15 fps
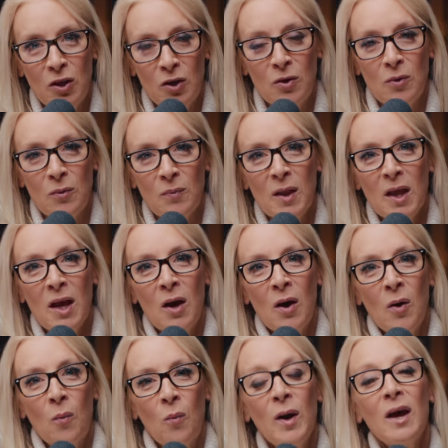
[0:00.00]
You.
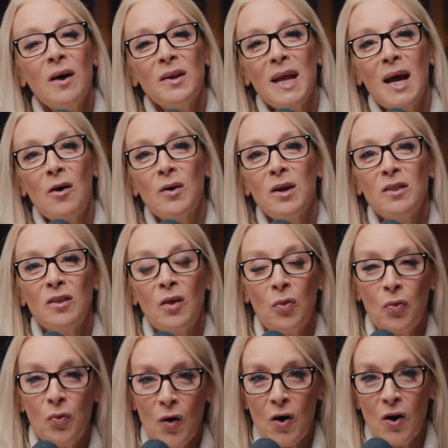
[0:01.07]
We are now in the
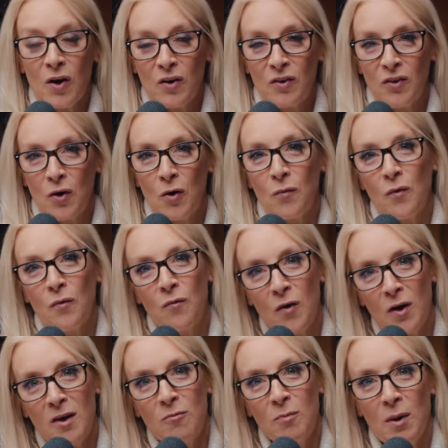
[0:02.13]
third of a
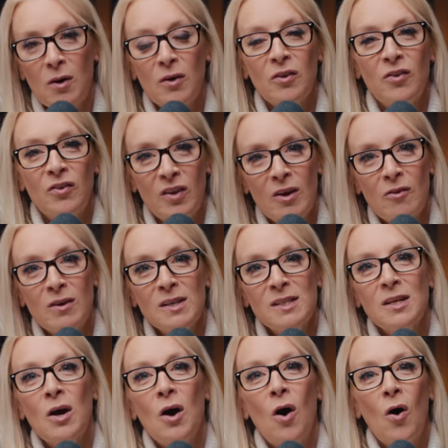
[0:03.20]
five-part
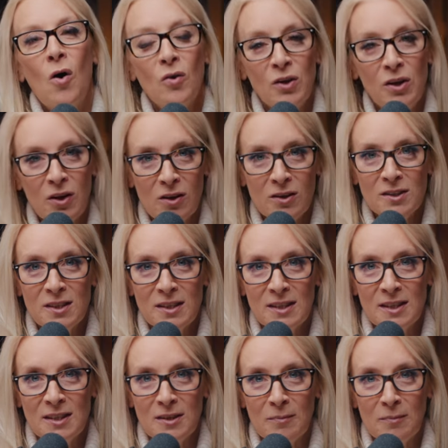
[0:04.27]
series on
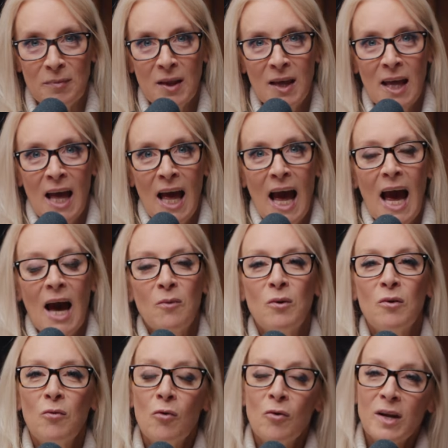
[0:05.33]
narcissism. And
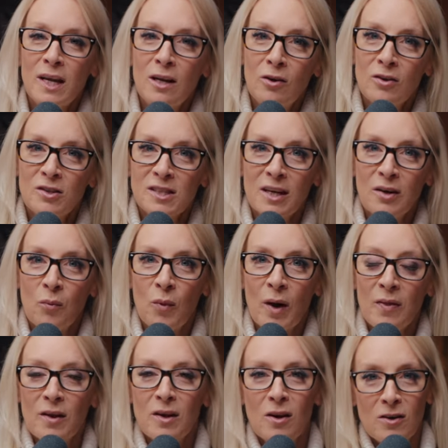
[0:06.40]
we've already looked at
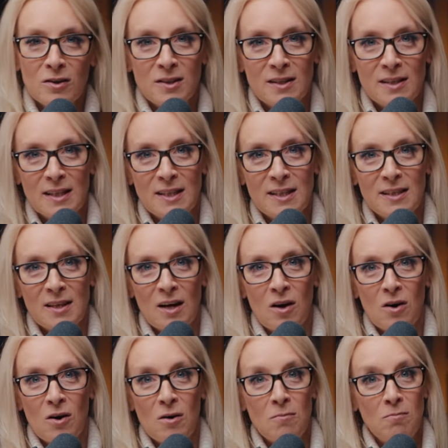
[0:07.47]
whether narcissists
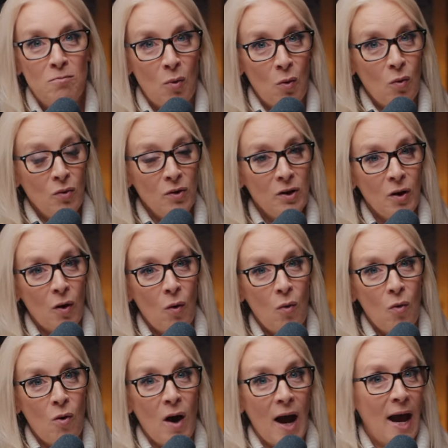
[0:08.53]
are born
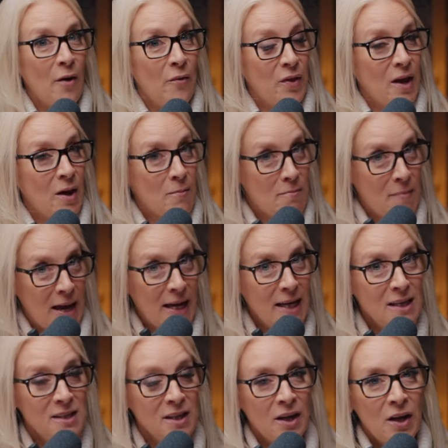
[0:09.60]
or how they are
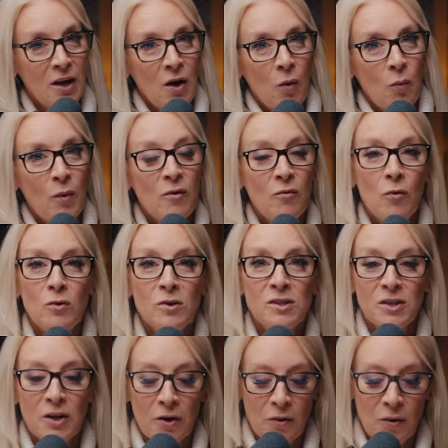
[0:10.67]
made. We've
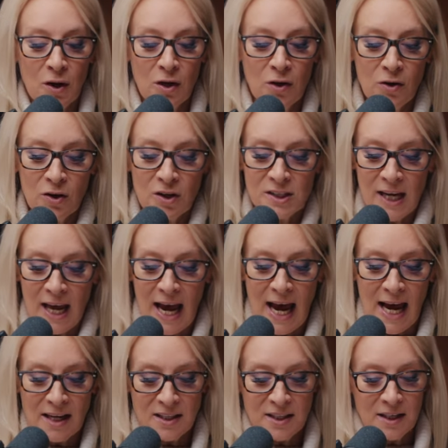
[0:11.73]
also looked
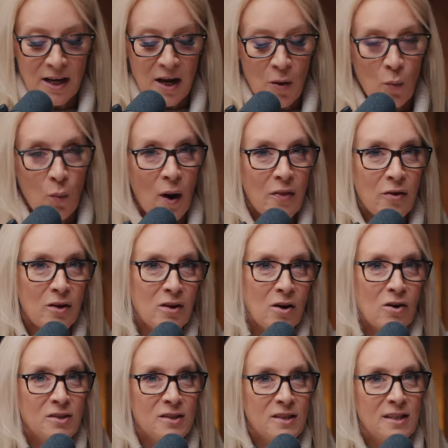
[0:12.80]
at whether
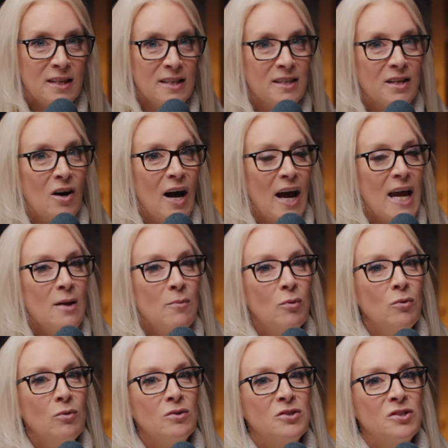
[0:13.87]
narcissists are
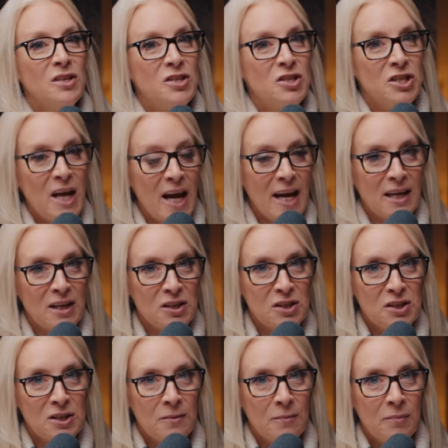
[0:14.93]
able to
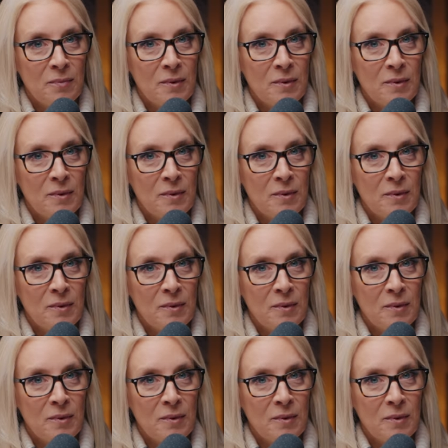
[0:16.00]
change.